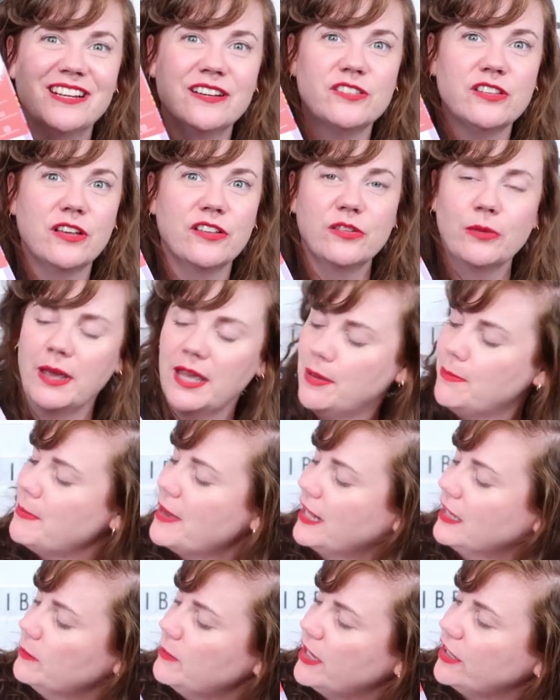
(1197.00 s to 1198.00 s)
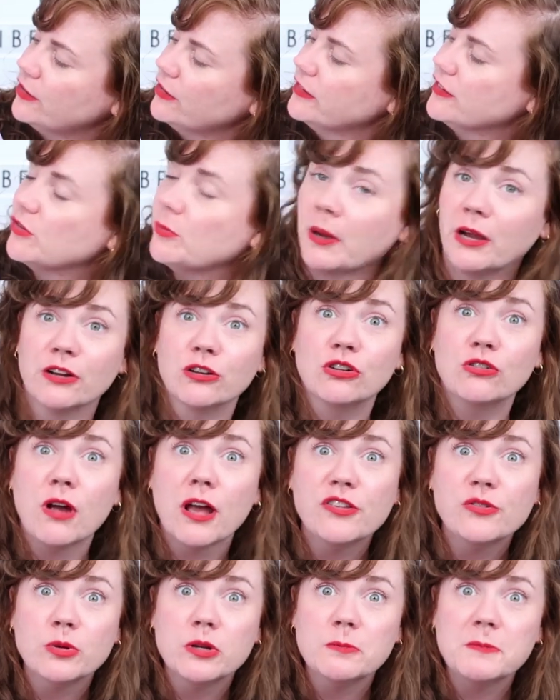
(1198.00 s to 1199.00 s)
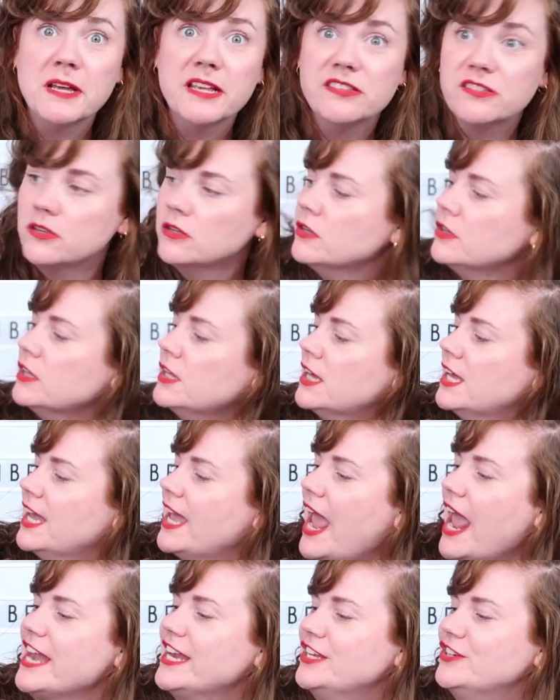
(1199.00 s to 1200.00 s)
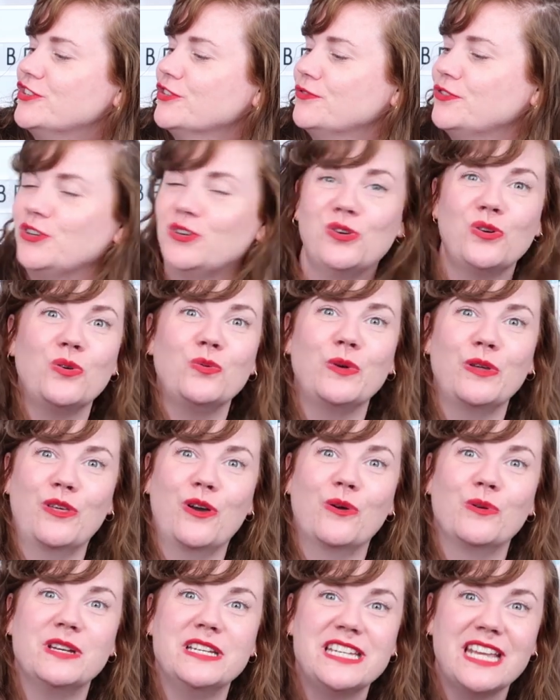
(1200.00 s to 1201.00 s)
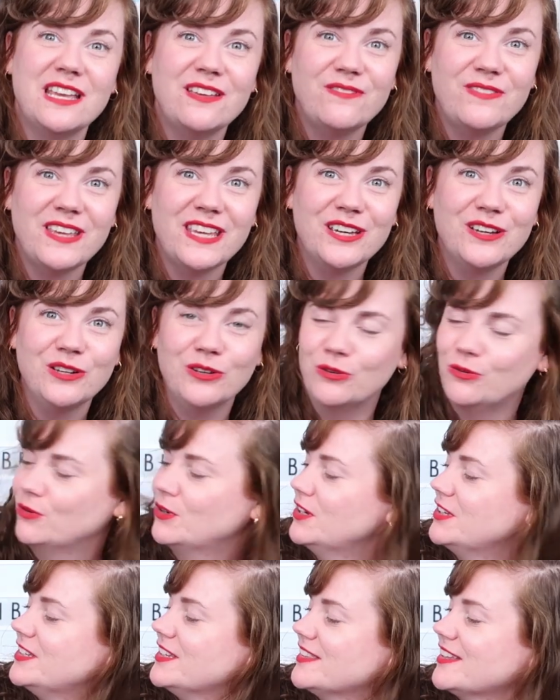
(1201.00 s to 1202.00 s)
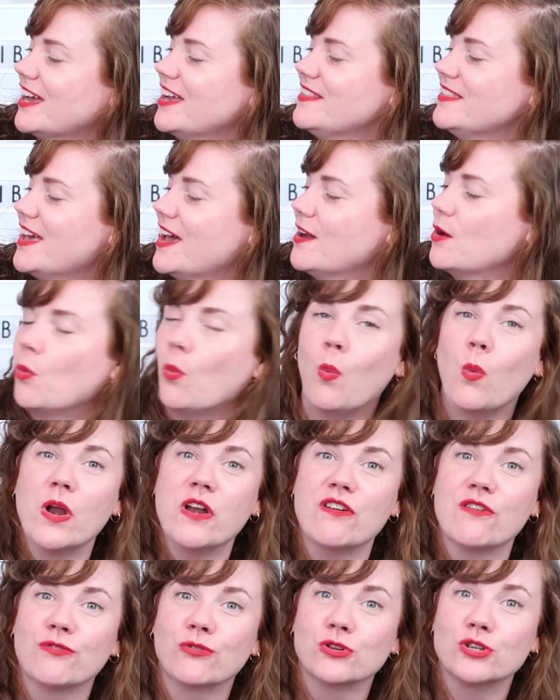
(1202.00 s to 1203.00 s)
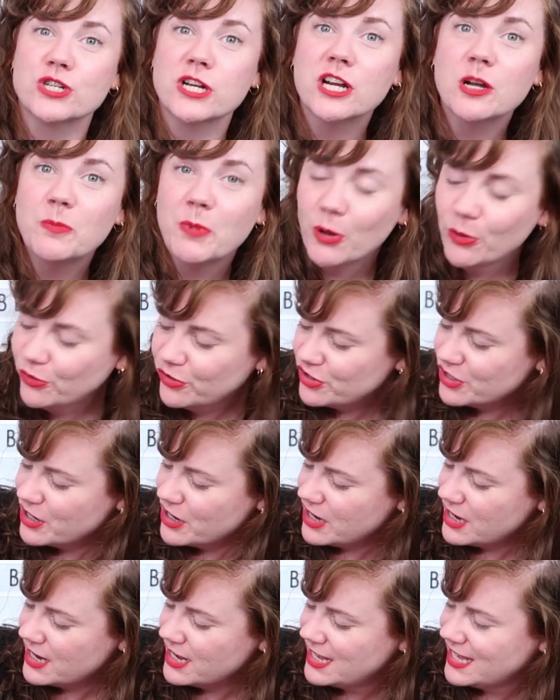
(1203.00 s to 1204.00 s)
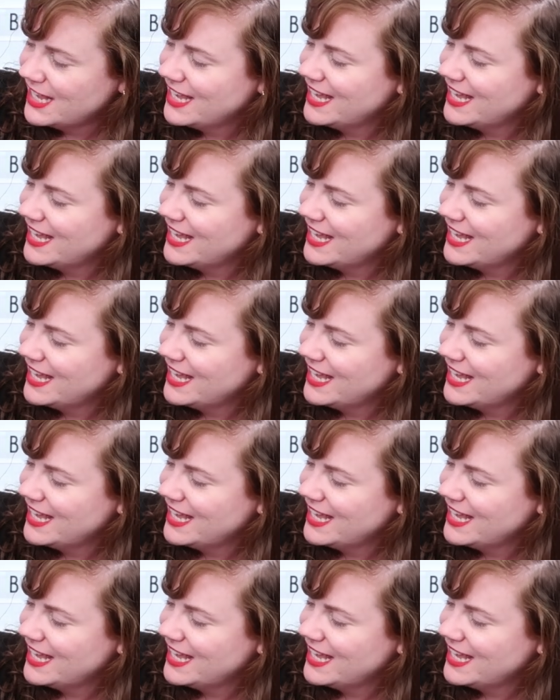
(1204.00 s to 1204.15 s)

There's also a Malamander inspired crossword puzzle, an interview with Owen Davey, who designed that wonderful shark poster,